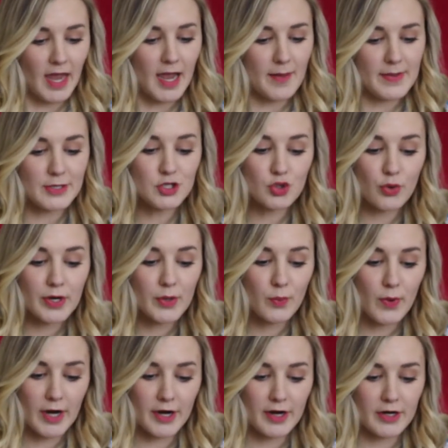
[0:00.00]
Um,
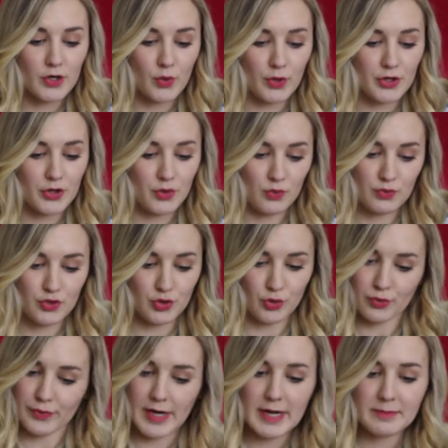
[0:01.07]
enjoy wearing your new
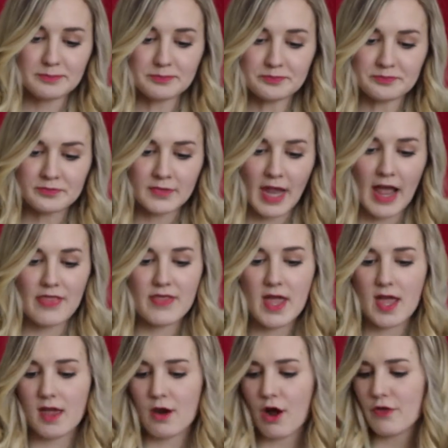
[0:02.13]
jewelry. And
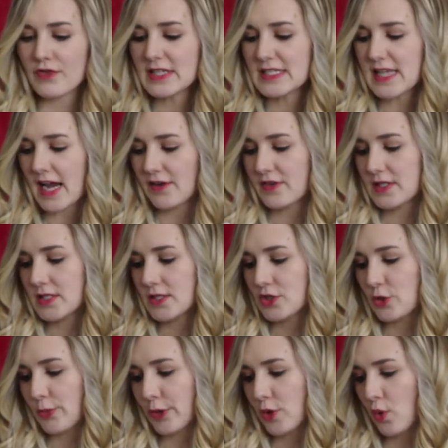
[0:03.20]
then on the side, this
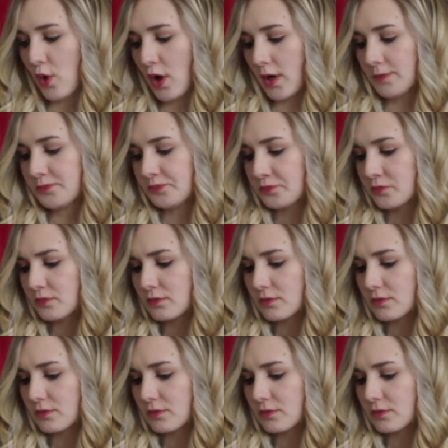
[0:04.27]
is super cool,